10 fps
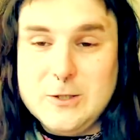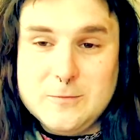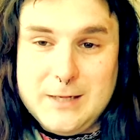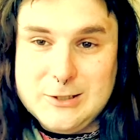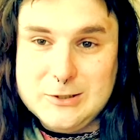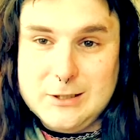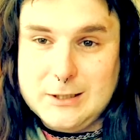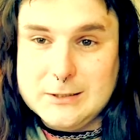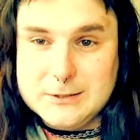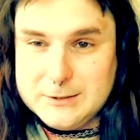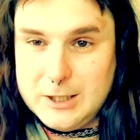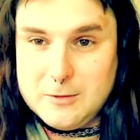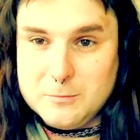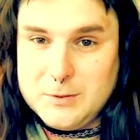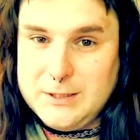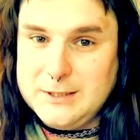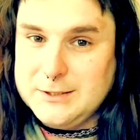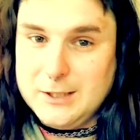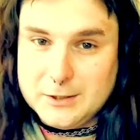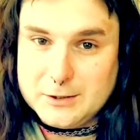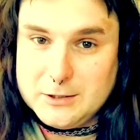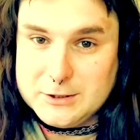you imagine like a zombie Segata